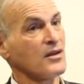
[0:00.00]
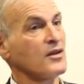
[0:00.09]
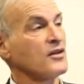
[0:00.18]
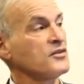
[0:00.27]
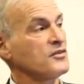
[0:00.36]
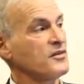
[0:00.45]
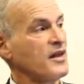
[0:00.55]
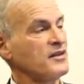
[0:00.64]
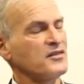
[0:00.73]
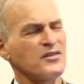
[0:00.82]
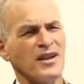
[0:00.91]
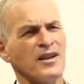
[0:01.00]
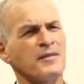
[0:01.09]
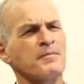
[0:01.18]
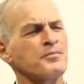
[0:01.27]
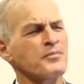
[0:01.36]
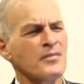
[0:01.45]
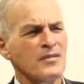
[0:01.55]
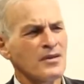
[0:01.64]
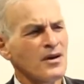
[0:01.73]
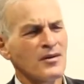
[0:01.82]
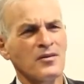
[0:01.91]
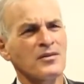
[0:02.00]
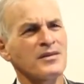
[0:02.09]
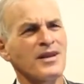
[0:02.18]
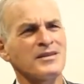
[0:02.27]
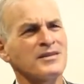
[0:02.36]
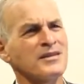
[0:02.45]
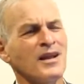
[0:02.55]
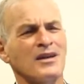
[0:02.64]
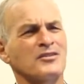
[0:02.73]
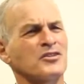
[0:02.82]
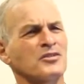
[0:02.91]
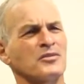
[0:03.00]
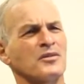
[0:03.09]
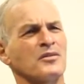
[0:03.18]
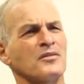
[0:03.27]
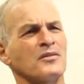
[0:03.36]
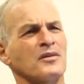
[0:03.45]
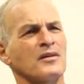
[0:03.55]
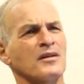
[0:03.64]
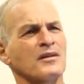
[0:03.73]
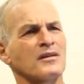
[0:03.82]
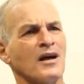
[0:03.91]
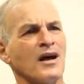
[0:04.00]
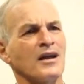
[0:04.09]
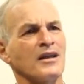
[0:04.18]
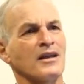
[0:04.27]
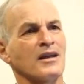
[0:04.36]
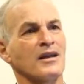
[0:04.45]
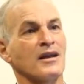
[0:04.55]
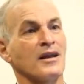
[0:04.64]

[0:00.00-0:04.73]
So they say, no, that's not true. They're lying.